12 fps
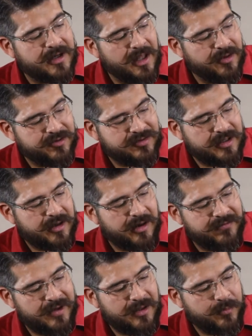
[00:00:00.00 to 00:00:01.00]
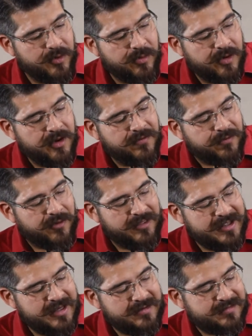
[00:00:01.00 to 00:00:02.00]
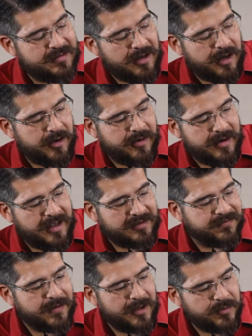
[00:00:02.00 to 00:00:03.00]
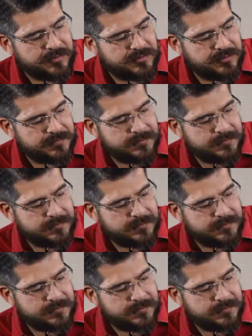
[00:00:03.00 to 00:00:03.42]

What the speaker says: colors that are available for these are as follows.